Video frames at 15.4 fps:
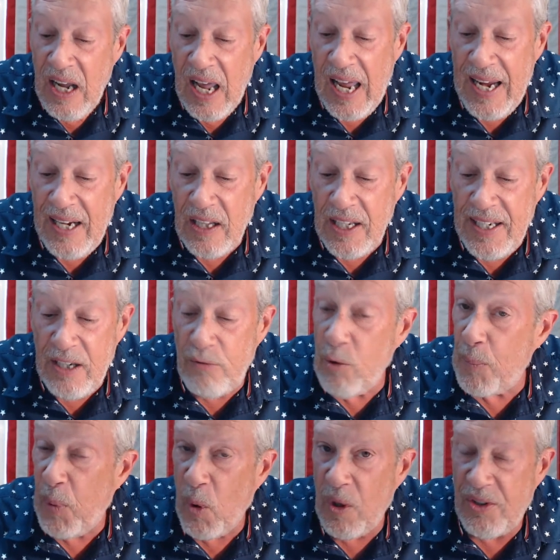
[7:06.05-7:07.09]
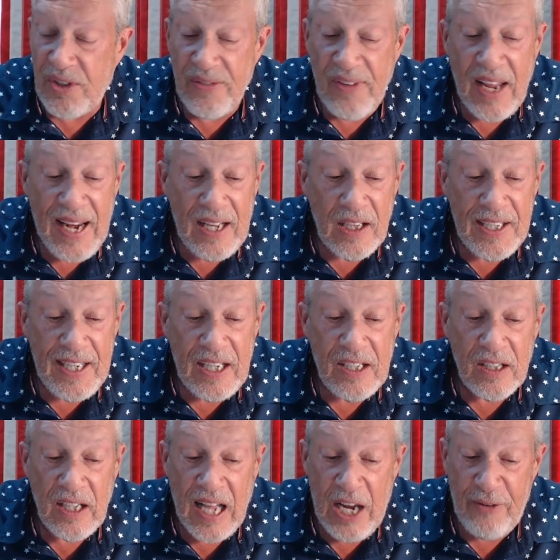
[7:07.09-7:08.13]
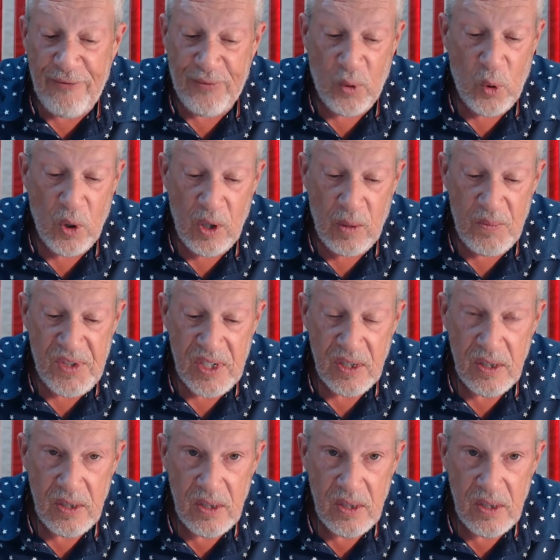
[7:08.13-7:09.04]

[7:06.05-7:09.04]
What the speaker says: alien reports of alien life forms,